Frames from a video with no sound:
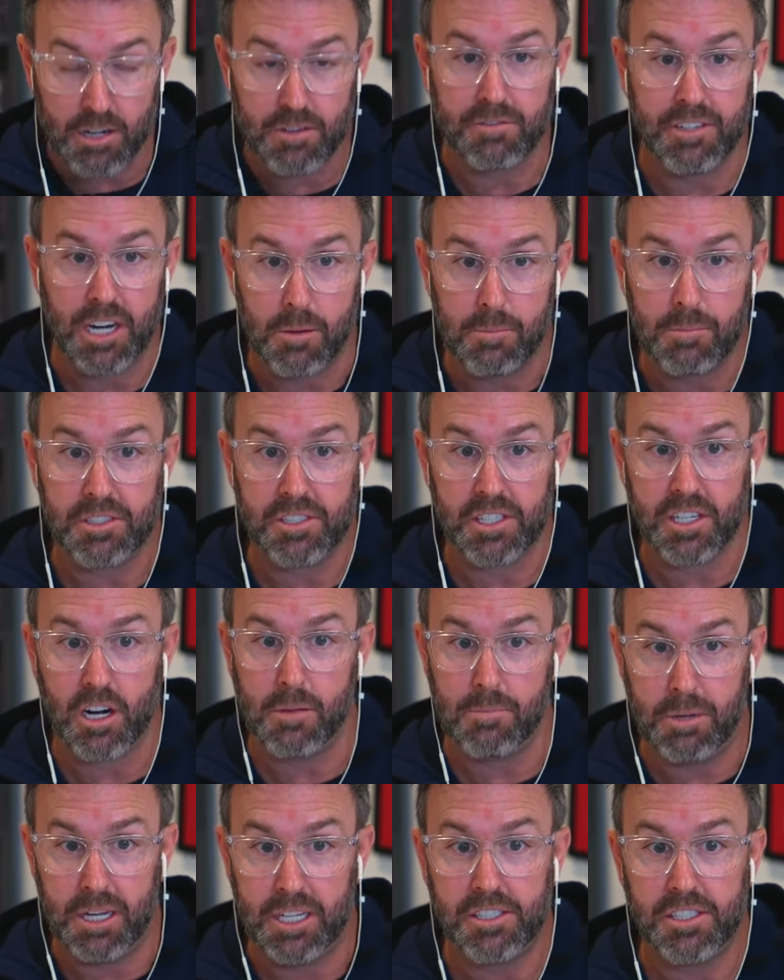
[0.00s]
of numbers that I
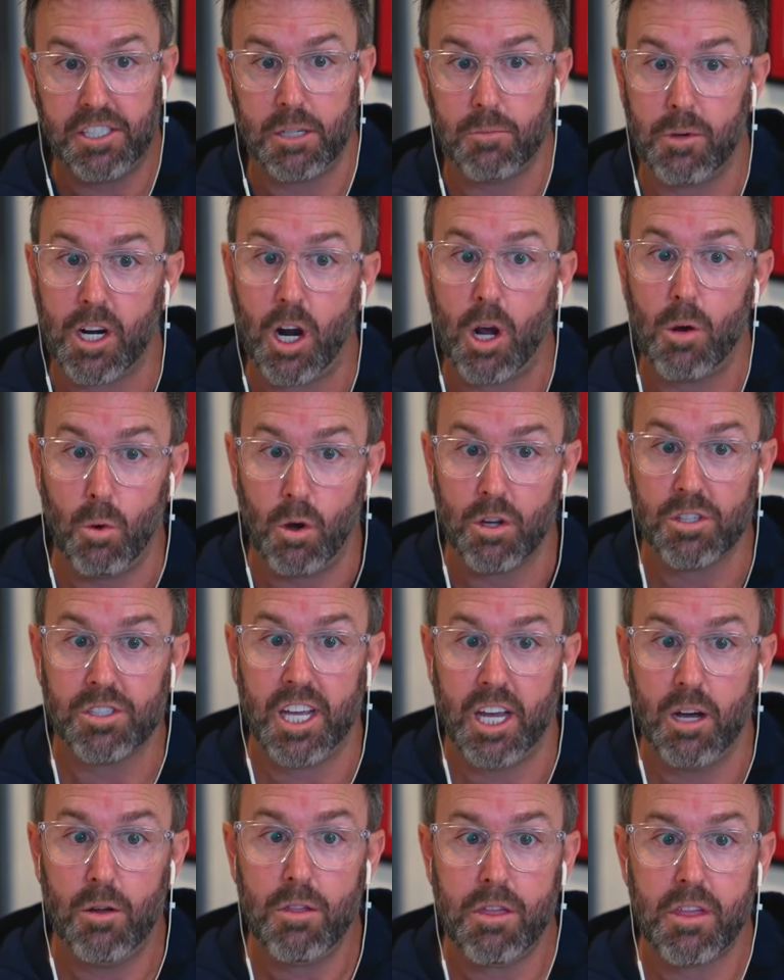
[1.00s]
pitched in when I was
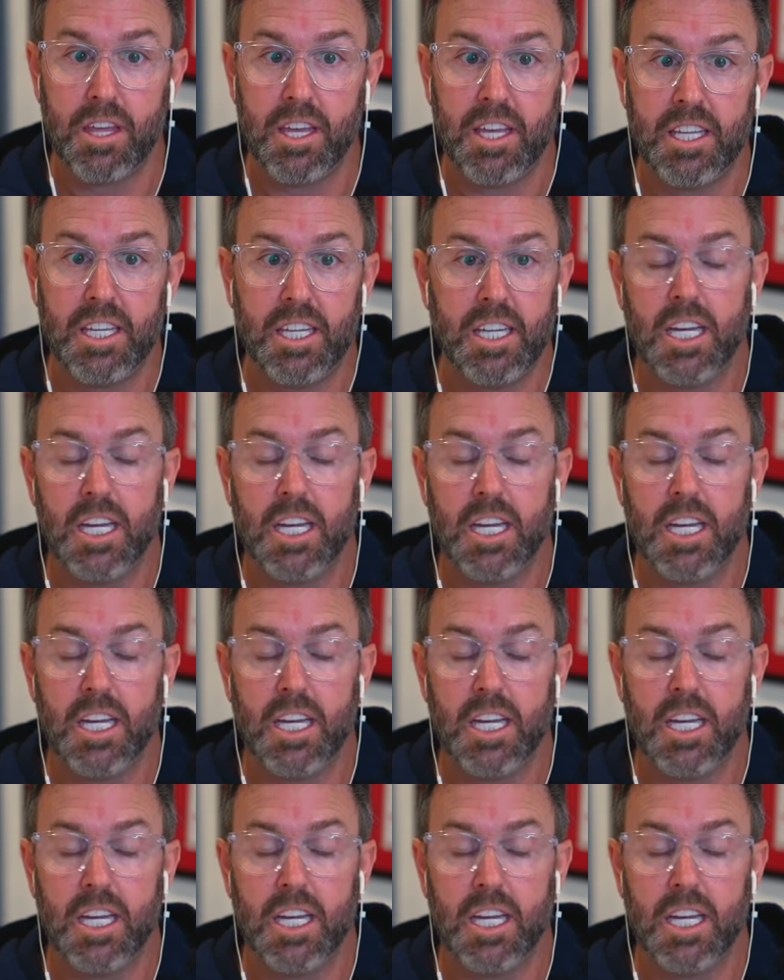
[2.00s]
healthy